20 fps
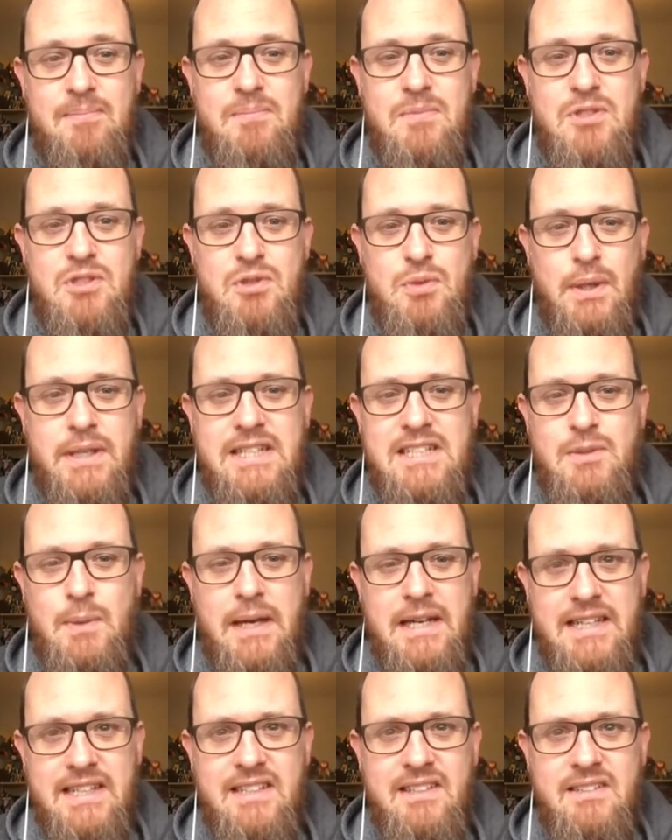
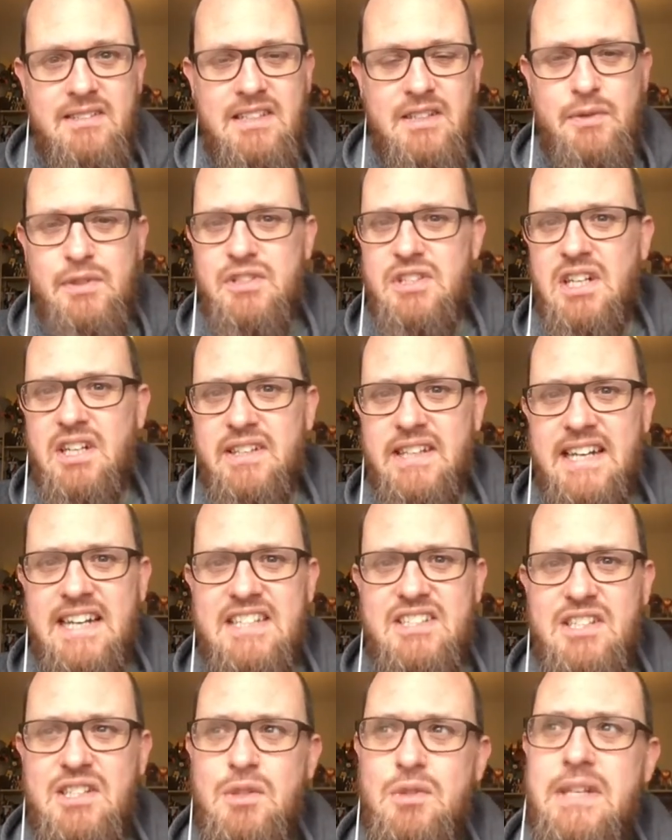2020, if we start that
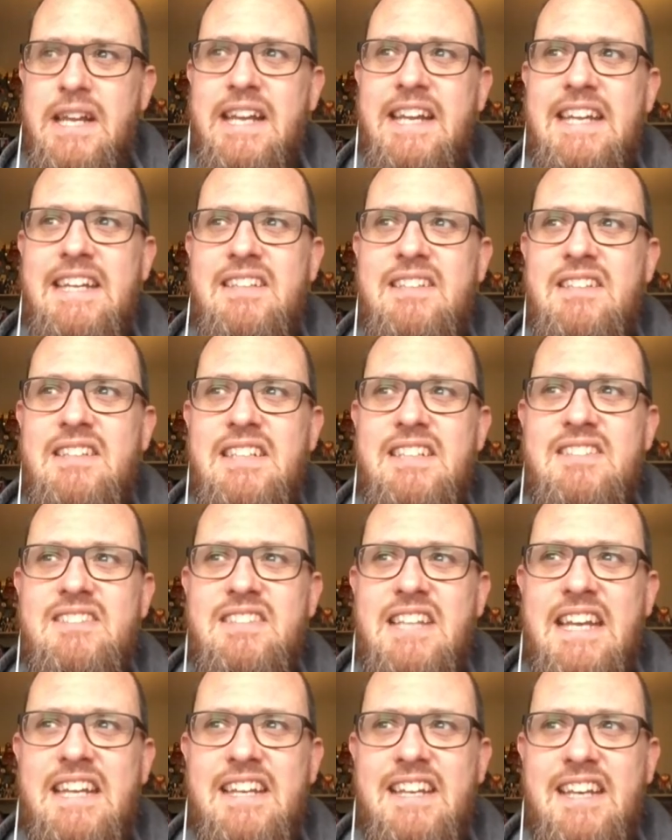as a new decade, is
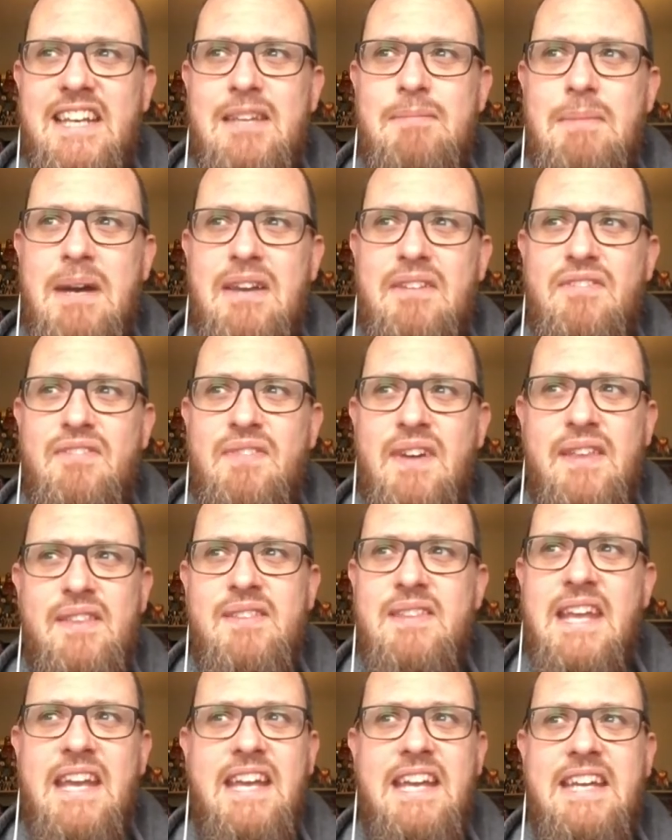technically my 5th
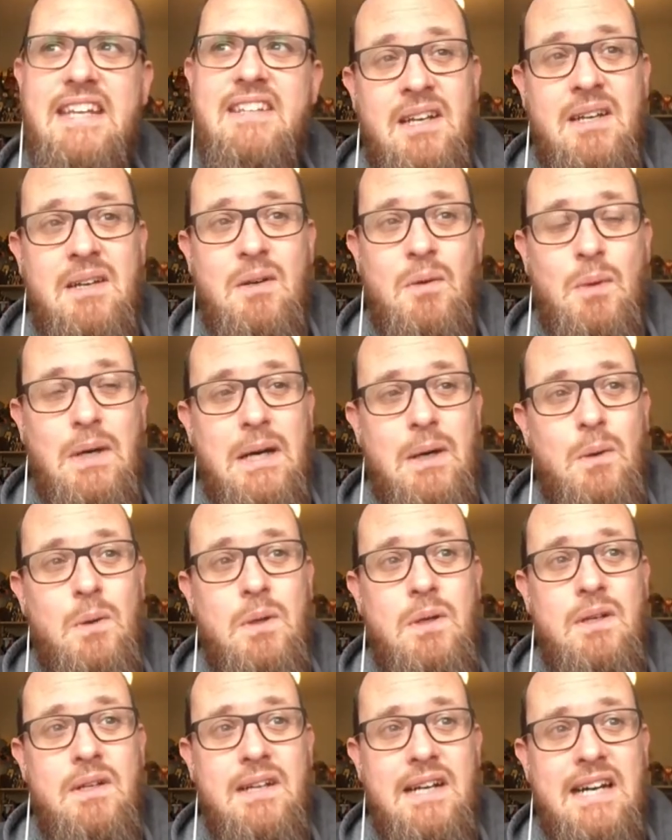decade. Wow,
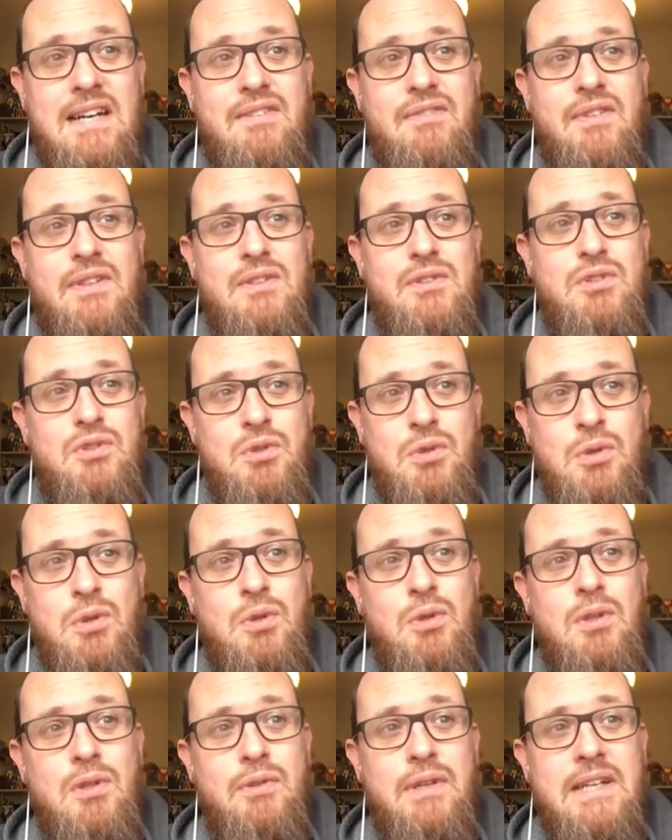I feel so
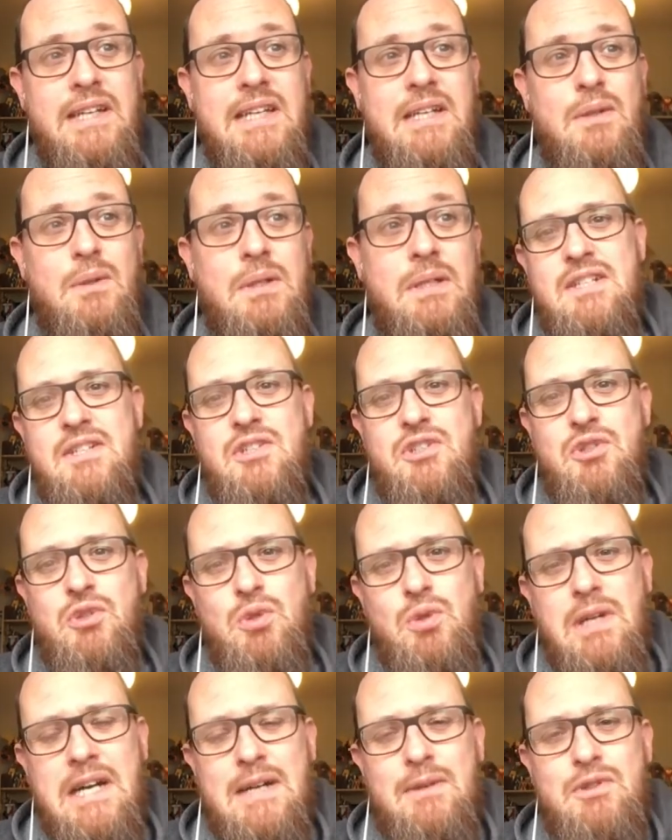old right now.
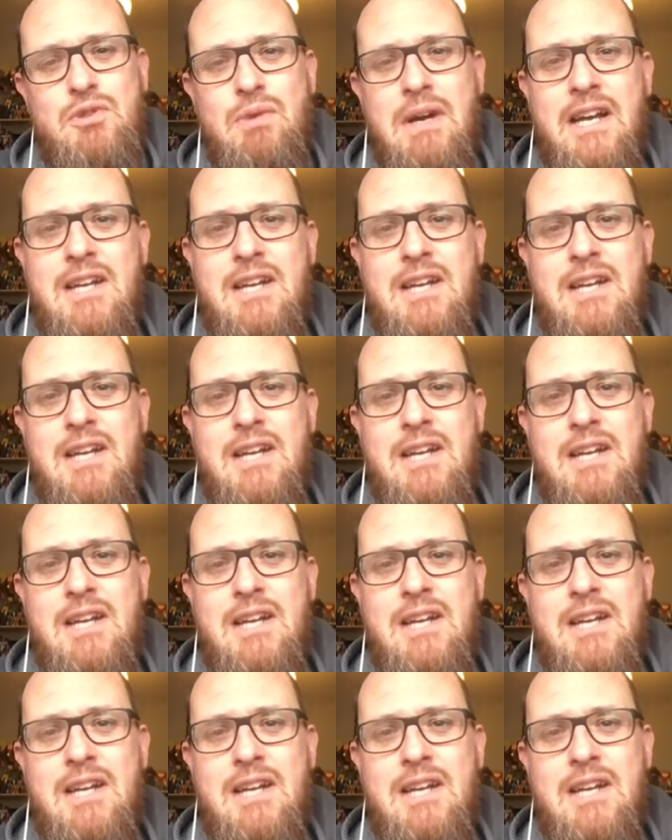So I was racking